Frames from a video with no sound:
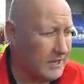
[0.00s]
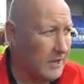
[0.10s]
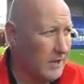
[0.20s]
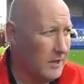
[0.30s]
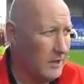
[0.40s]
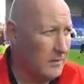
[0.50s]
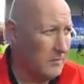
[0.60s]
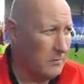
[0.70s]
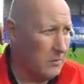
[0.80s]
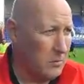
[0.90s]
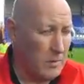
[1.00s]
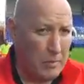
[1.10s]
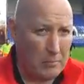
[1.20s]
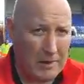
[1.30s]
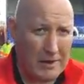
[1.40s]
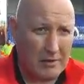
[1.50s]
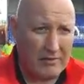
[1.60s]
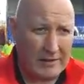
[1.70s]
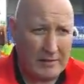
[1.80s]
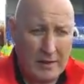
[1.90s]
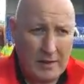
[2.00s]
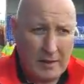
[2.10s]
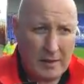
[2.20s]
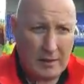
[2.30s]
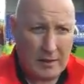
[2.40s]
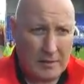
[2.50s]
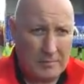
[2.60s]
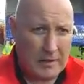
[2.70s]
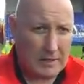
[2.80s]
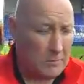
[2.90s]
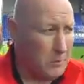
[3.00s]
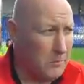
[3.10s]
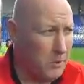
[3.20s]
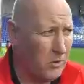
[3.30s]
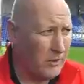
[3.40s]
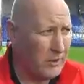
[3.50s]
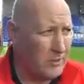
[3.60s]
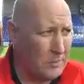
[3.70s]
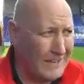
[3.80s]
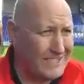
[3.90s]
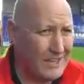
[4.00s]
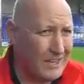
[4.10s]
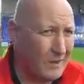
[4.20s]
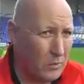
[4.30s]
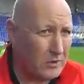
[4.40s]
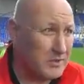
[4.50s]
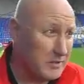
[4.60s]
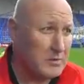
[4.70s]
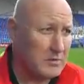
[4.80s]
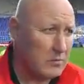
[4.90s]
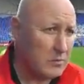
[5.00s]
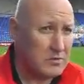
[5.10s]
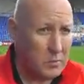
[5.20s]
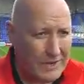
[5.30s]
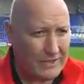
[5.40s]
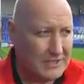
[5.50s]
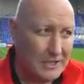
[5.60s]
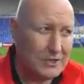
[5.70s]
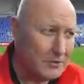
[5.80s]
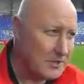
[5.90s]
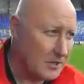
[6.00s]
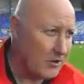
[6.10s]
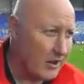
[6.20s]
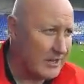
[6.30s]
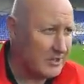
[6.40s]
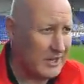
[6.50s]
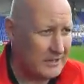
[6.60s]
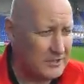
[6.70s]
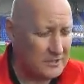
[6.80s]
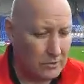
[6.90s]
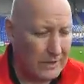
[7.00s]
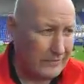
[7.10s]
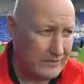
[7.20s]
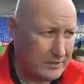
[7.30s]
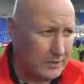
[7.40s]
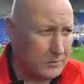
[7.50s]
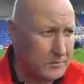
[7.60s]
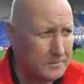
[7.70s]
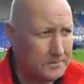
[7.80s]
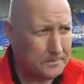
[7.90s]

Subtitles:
And we probably could have had a couple more. I think the pleasing thing was we continued to create chances all afternoon.